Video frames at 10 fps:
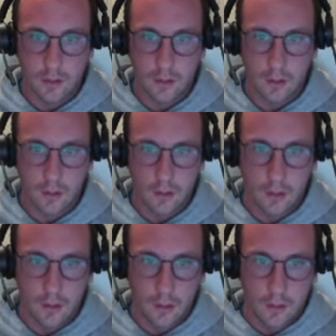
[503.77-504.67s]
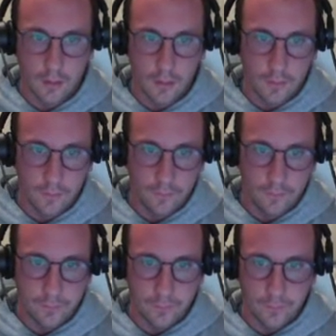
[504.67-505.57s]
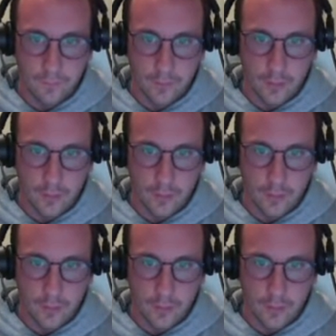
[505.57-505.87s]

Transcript: (silence)